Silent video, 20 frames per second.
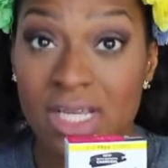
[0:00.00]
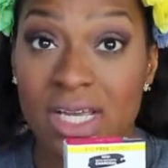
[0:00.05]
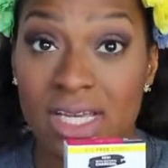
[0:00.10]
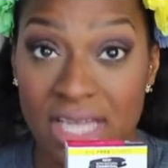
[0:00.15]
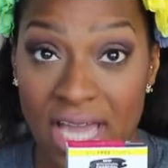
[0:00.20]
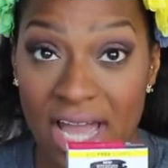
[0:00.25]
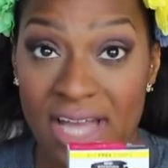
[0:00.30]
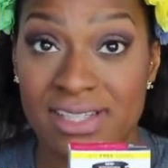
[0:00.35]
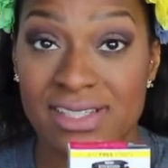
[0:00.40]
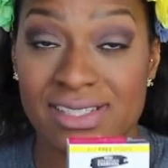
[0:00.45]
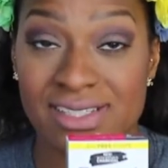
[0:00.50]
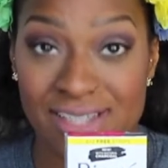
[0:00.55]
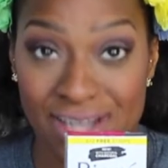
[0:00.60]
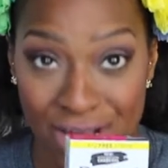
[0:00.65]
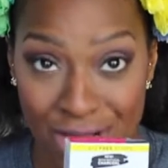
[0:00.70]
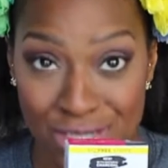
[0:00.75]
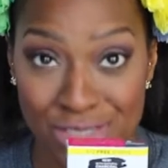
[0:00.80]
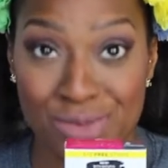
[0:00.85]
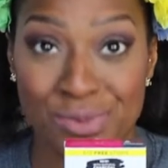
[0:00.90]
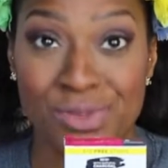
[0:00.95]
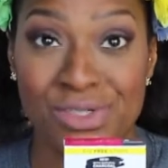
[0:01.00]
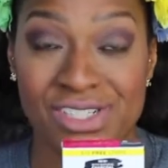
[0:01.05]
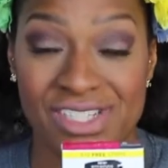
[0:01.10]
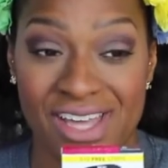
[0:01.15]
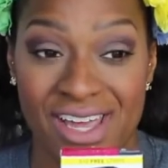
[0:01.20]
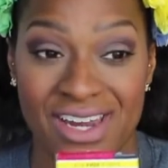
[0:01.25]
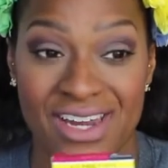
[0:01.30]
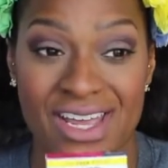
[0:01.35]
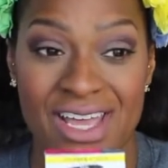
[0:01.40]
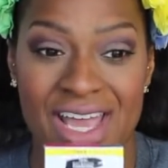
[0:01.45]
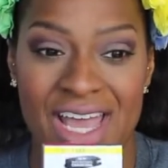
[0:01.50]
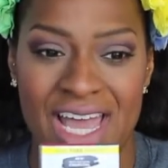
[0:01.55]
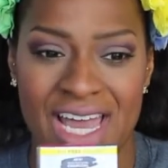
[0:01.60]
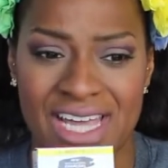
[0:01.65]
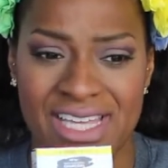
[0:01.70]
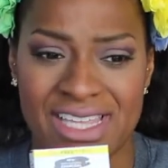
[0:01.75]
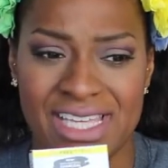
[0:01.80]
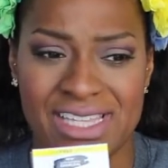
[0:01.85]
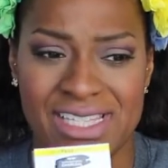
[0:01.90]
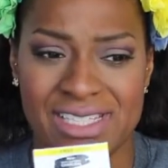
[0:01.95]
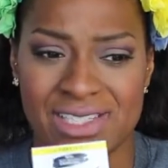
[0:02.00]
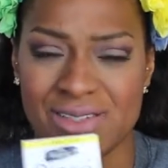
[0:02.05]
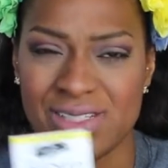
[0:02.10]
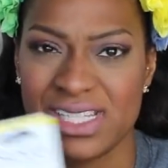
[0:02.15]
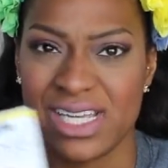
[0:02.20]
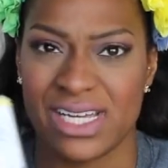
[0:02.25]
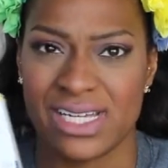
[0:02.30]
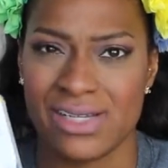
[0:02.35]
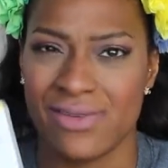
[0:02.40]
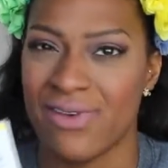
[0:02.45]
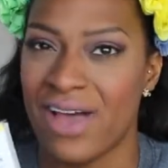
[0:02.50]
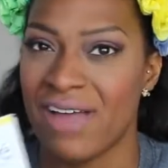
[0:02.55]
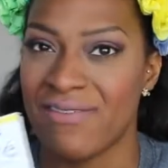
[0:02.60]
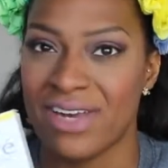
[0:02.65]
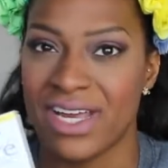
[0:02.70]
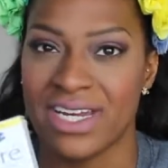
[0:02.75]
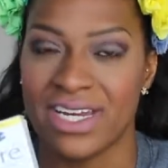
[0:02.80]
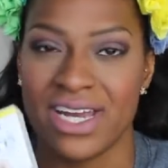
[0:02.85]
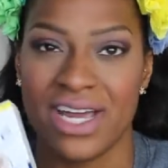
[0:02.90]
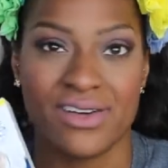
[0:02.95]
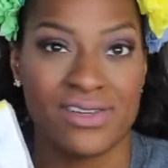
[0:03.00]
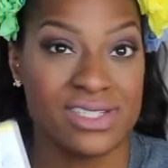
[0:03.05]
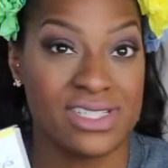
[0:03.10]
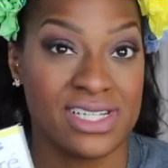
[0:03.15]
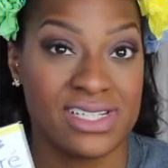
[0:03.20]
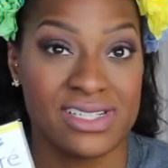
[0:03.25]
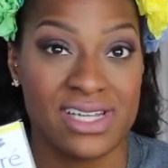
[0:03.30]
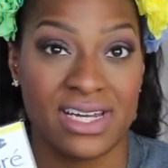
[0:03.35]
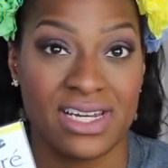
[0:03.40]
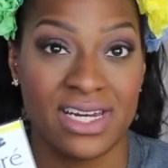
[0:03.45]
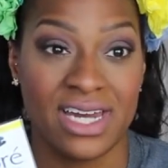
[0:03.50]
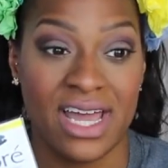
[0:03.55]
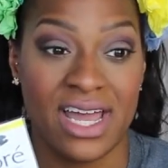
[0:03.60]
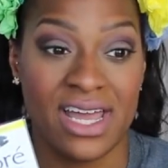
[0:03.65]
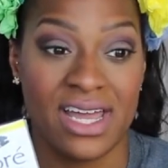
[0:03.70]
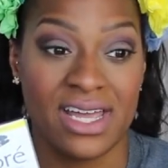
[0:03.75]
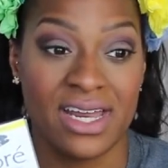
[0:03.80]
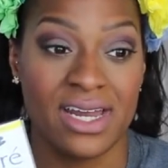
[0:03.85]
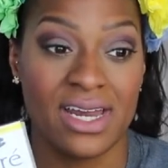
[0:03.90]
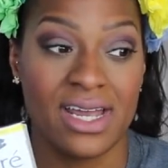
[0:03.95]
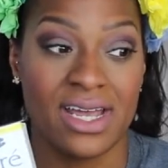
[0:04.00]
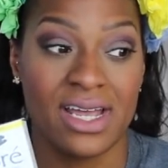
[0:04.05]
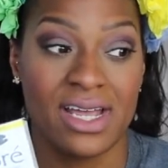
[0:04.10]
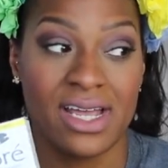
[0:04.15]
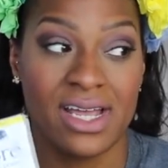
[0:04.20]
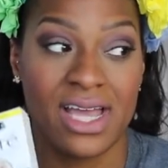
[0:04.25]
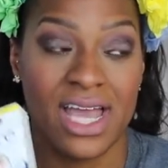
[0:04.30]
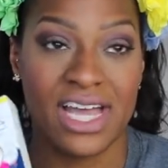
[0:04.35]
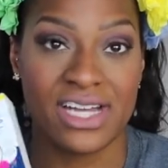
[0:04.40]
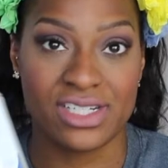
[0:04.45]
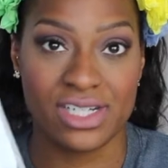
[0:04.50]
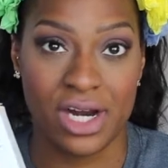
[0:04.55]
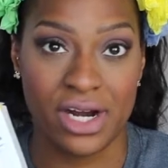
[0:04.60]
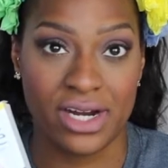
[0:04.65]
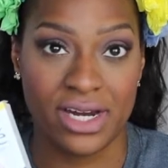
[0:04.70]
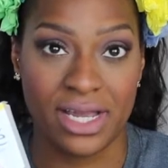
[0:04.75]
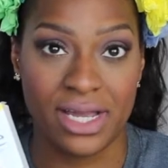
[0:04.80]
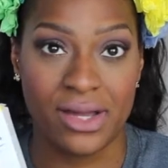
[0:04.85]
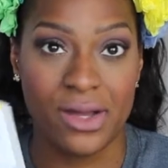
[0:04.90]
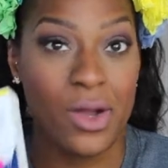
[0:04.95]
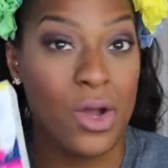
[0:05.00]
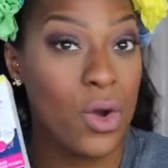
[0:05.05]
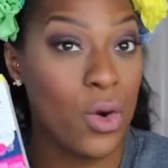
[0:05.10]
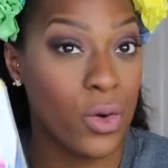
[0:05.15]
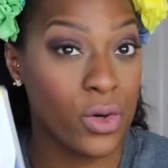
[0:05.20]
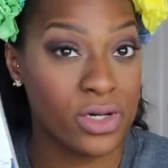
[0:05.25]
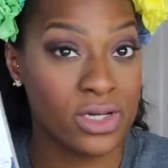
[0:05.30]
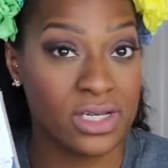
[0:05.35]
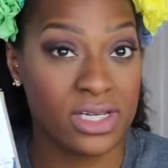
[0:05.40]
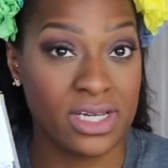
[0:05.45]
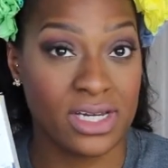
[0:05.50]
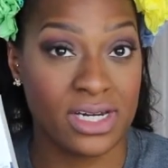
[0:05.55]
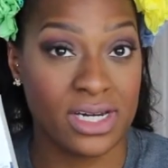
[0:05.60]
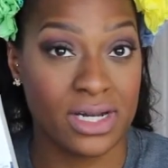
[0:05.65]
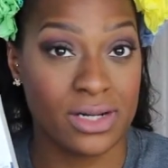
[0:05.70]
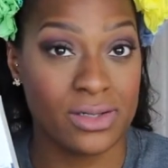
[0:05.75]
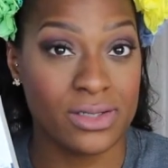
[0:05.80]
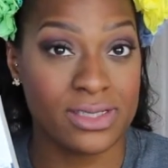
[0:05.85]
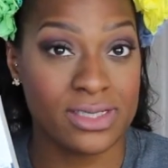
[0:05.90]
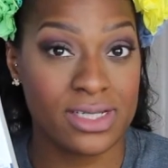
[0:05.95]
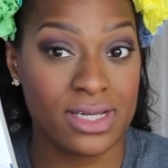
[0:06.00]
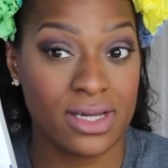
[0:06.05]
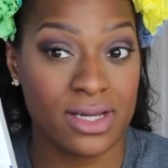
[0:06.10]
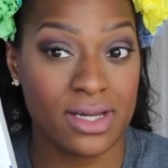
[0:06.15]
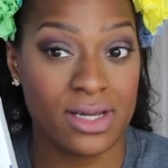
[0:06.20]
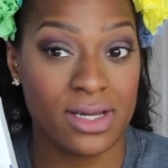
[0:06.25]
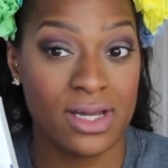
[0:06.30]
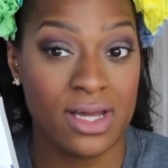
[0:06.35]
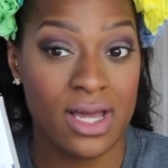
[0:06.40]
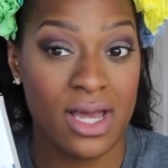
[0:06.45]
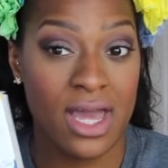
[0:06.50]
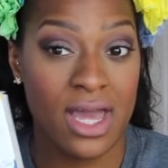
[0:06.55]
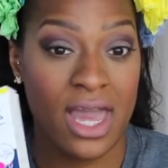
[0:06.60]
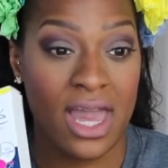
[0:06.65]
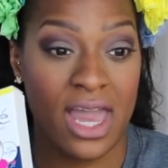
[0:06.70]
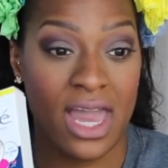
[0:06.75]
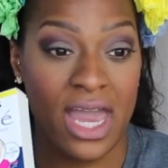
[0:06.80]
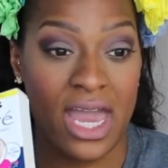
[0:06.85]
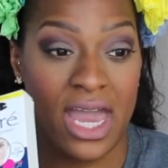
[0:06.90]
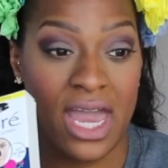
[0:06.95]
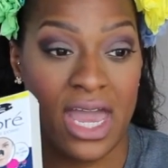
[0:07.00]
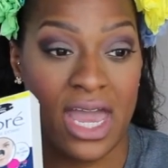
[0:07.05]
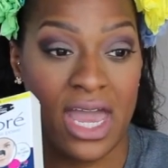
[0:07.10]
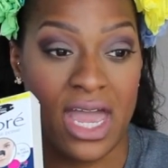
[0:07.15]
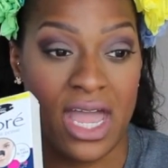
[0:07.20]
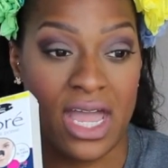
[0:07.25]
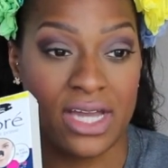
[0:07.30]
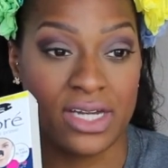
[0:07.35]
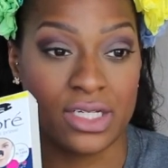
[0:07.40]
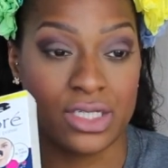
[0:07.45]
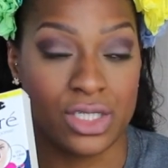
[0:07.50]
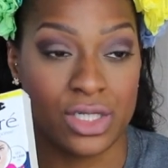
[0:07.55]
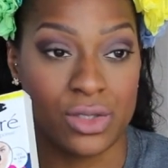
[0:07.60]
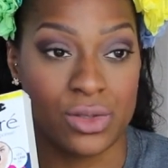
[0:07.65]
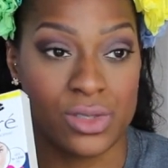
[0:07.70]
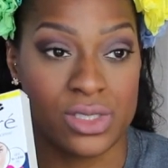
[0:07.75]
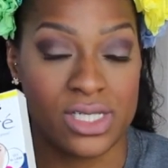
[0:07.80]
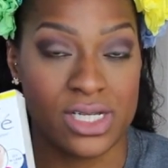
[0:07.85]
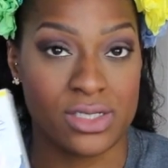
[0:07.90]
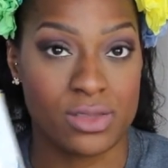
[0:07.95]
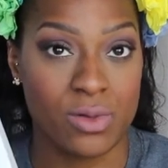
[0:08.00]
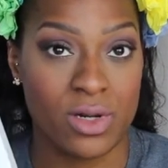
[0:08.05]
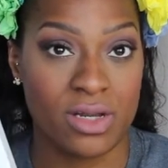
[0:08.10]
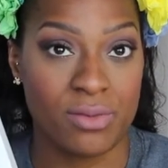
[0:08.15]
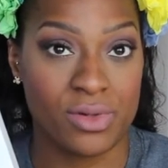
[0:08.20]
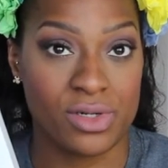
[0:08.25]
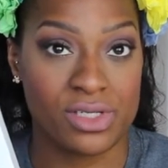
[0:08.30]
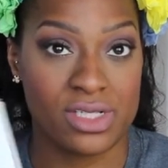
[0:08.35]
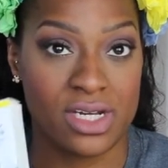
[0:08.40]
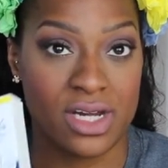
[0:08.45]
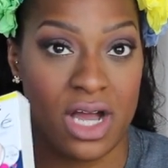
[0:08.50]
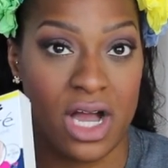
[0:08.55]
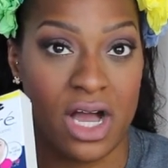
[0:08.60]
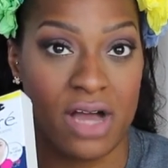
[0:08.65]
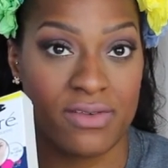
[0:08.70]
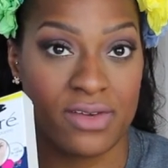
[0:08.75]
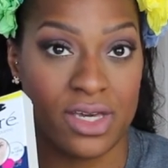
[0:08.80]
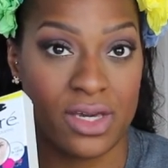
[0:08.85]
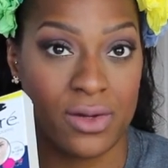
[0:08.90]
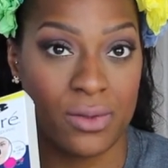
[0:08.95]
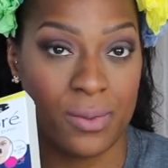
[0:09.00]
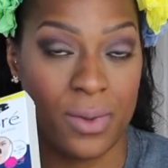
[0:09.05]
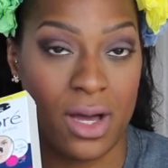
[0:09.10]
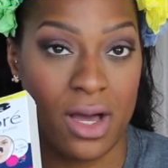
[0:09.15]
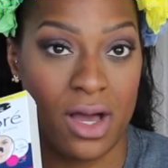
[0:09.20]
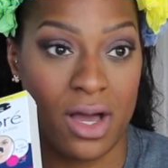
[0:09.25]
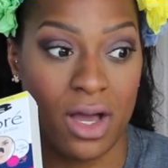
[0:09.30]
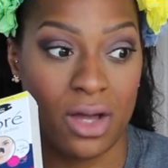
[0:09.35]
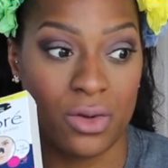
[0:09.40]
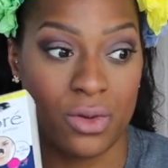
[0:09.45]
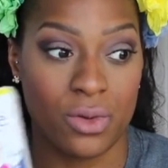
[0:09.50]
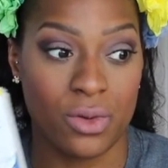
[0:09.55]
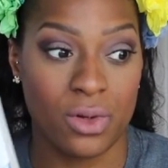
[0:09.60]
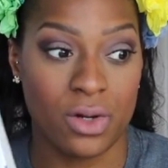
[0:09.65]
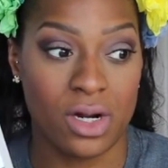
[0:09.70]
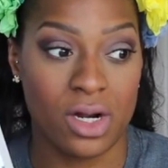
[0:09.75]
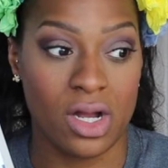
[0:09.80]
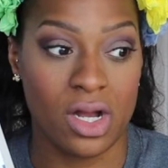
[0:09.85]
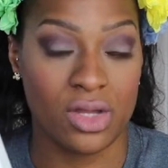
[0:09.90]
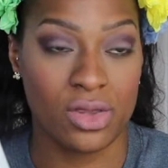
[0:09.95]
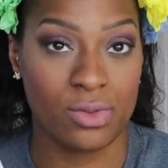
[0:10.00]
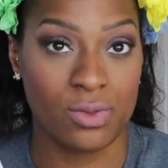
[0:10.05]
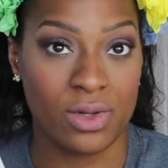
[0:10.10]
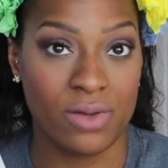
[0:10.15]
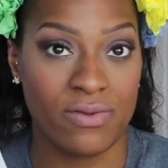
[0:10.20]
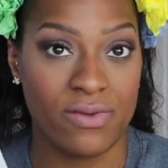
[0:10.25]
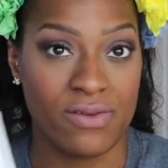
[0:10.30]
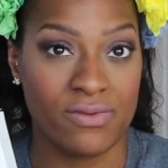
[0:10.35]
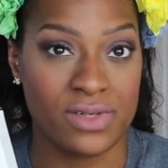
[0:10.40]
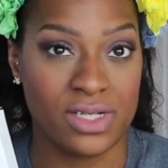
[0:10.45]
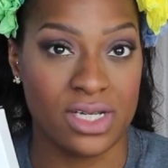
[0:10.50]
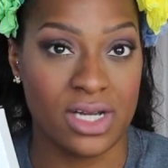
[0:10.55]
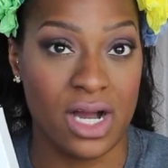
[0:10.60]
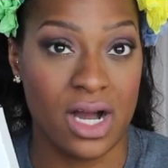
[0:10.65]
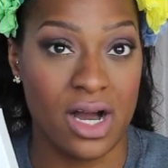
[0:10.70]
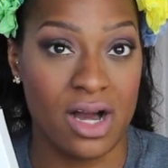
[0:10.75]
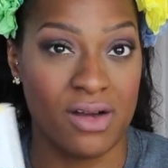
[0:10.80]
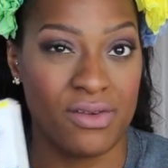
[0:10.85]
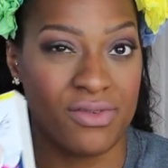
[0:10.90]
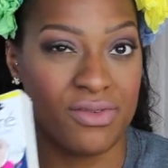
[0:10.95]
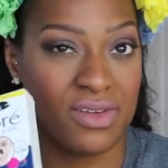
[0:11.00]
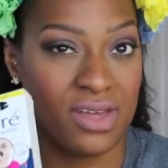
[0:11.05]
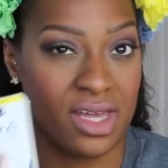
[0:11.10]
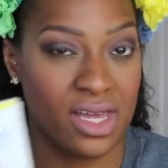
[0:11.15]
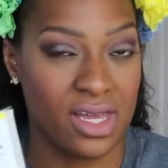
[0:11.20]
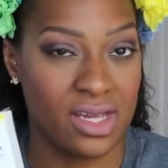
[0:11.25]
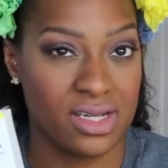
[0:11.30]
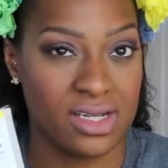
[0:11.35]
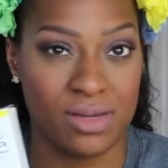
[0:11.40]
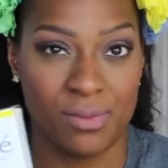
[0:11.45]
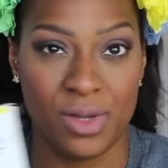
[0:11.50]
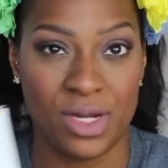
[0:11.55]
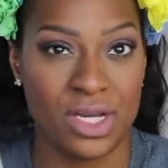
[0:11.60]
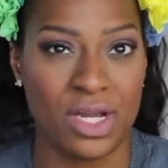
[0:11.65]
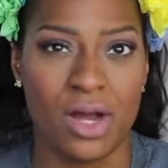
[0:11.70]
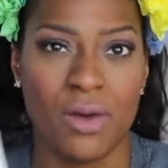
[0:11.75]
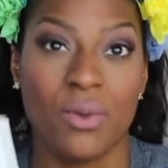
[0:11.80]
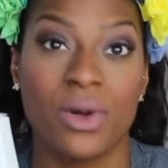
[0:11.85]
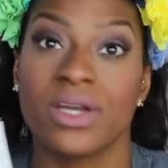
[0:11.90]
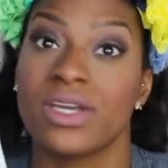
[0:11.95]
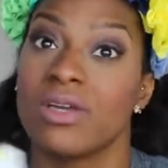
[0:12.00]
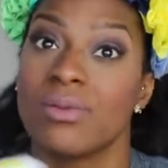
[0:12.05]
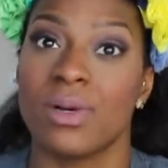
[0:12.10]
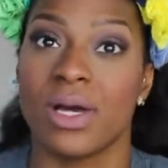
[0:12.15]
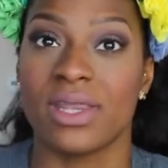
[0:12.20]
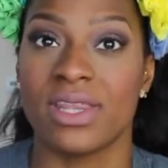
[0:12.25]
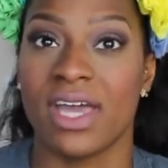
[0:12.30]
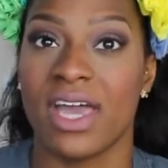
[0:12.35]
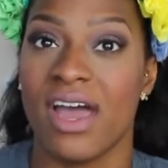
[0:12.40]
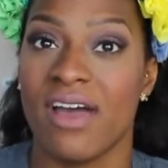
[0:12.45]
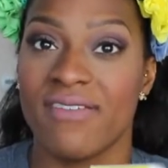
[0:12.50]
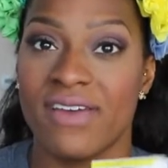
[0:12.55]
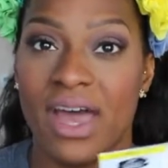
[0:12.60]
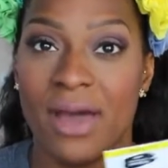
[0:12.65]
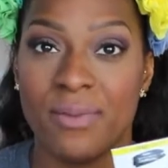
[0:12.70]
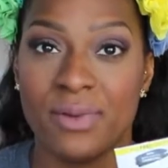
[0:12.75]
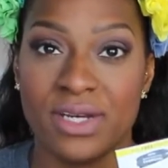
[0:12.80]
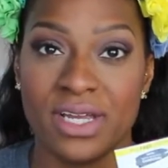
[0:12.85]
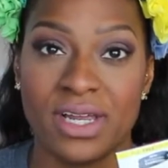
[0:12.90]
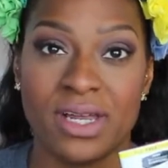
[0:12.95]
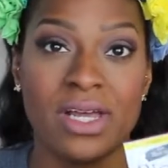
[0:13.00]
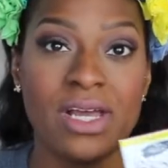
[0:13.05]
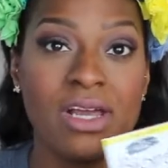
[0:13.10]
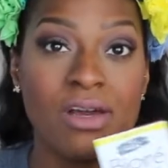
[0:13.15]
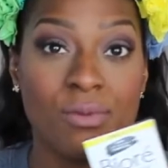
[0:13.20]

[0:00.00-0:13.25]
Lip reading: Yes, 100%. And I think this was like $5.99 or $6.99 at Target, or you can get it at Ulta and use a 20% off coupon or a $3.50 off, depending on what coupon they have happening.